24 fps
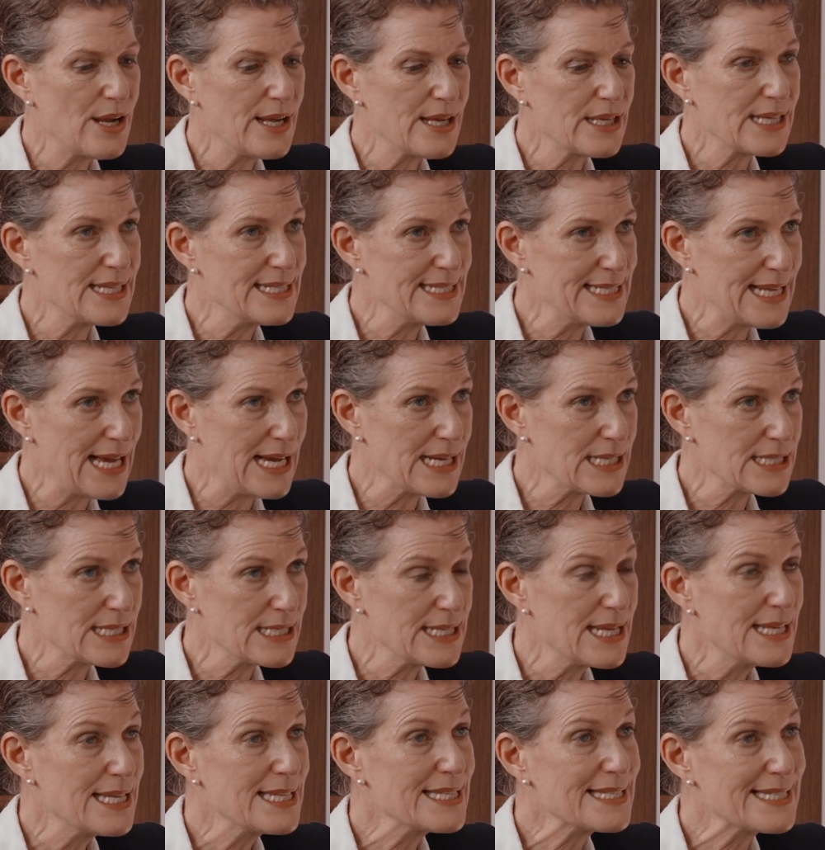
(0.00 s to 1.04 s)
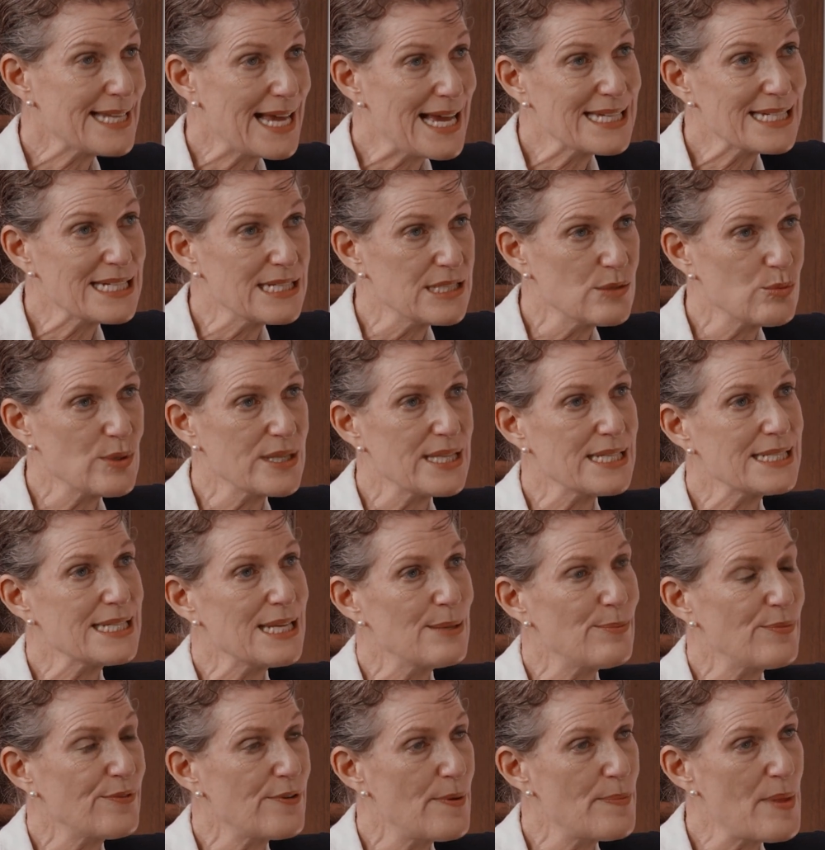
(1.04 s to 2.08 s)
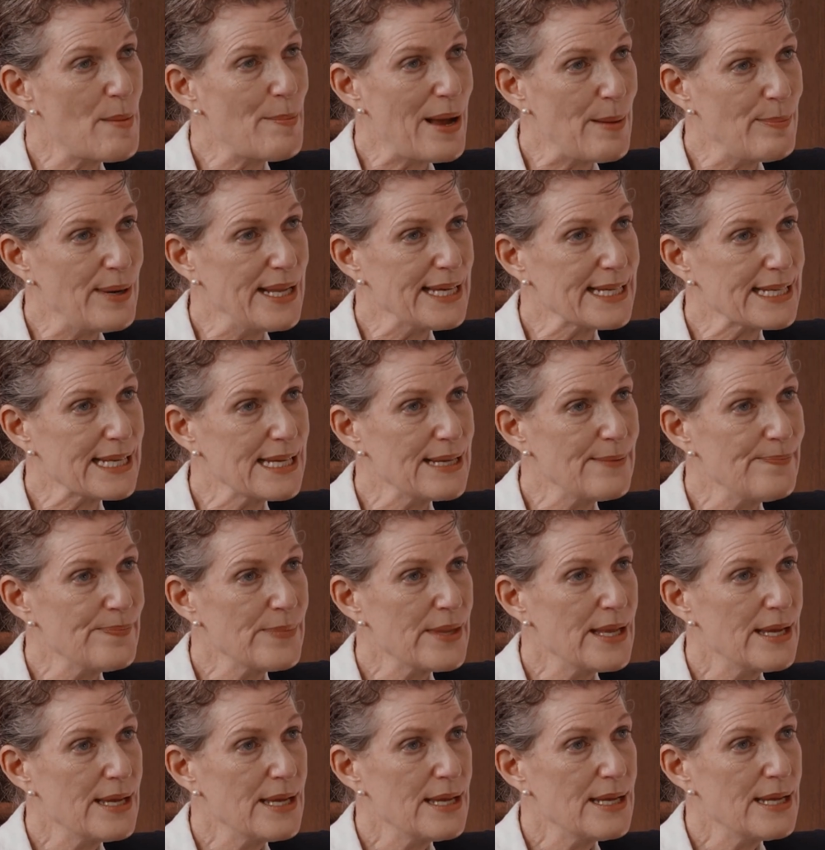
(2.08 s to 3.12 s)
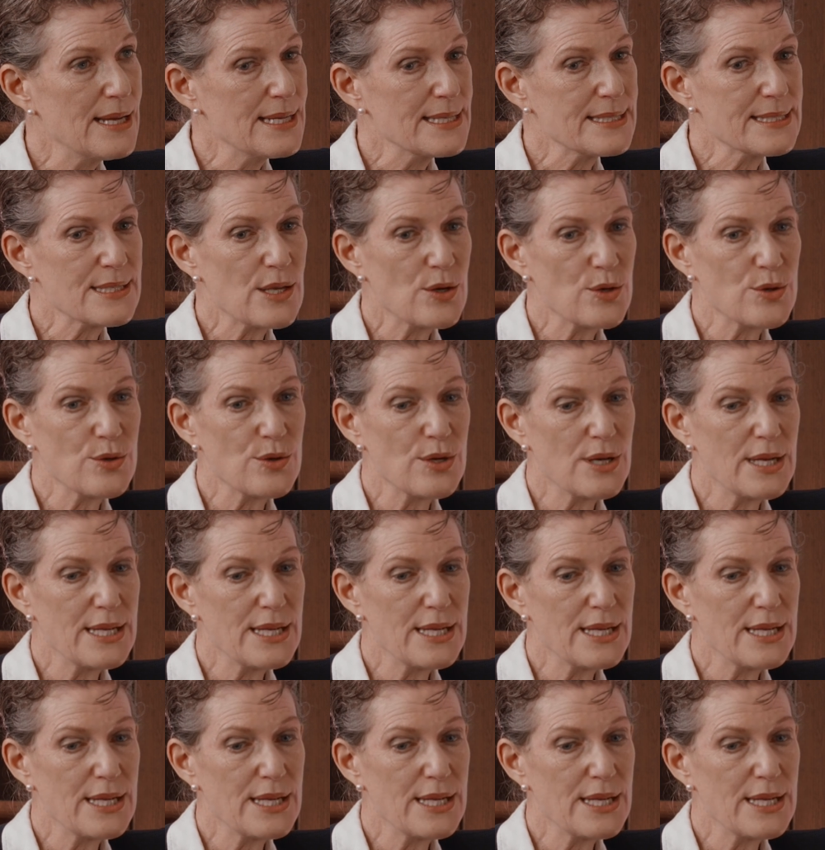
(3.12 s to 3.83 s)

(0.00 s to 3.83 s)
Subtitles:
conduct started with a tip from the public. So,